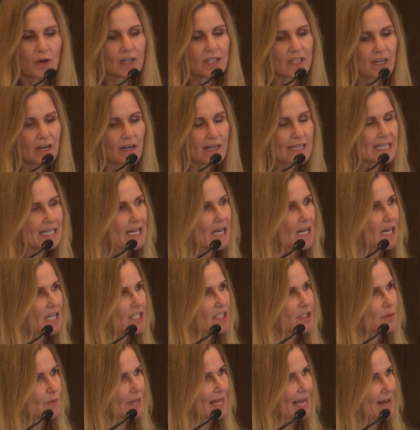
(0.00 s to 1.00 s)

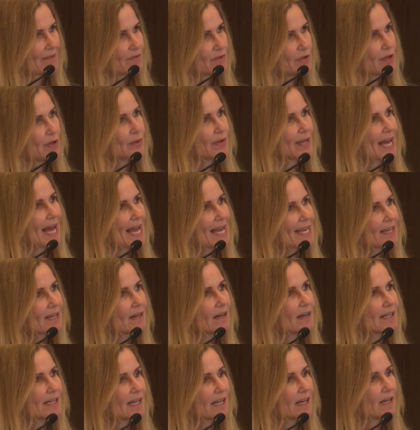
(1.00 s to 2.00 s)
guidelines. We have UK
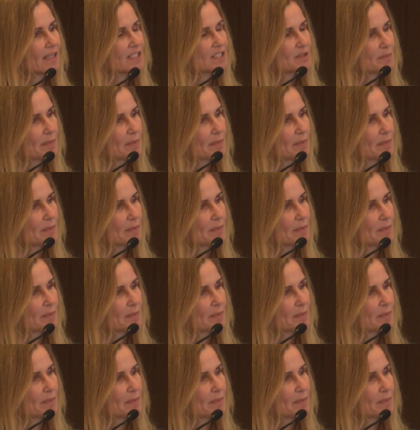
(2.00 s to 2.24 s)
guidelines